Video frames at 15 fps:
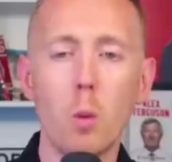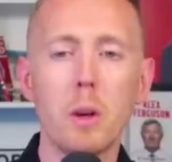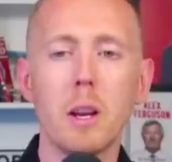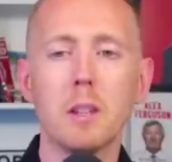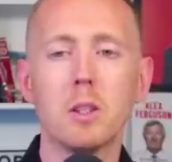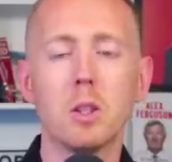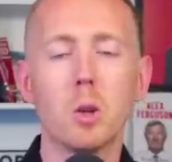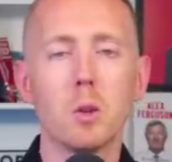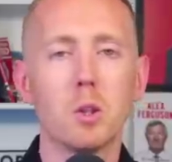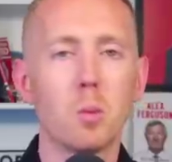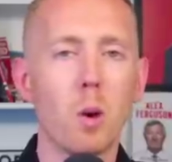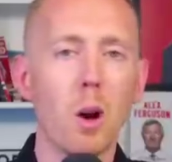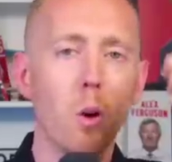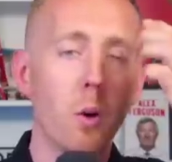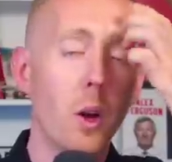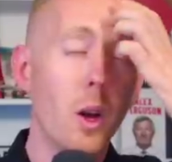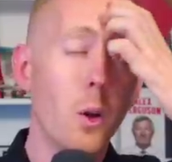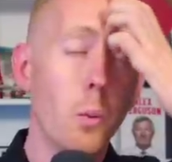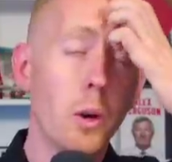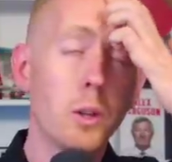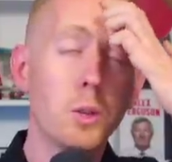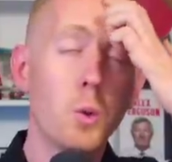more we need to do as well.
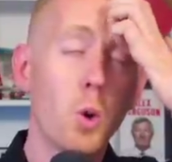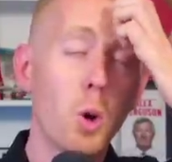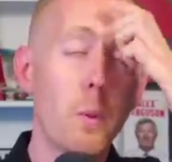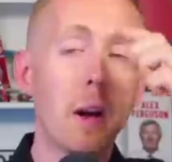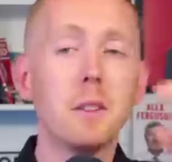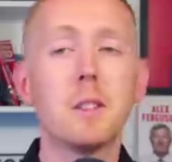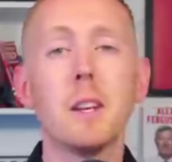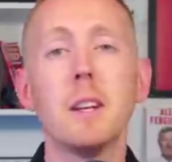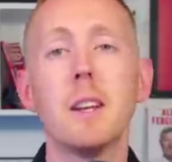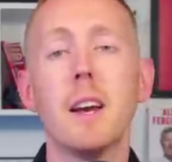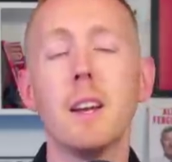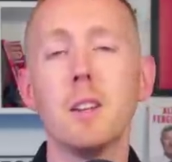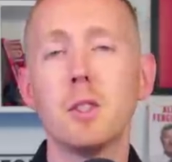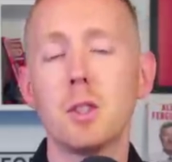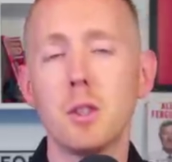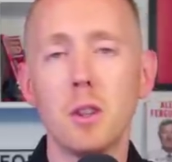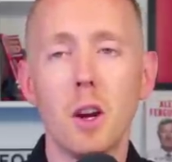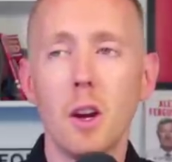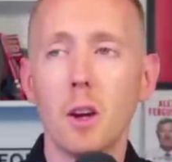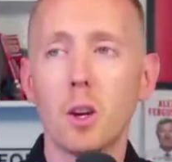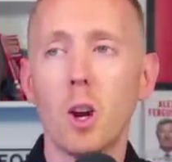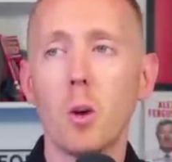We can talk about Dean
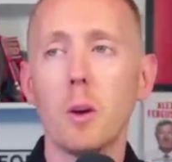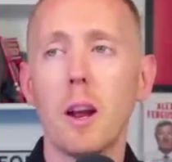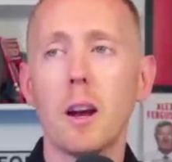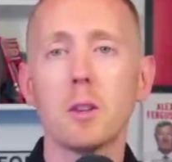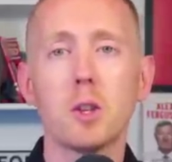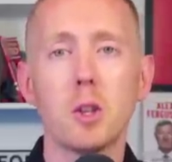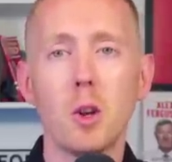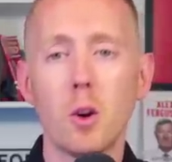Henderson going out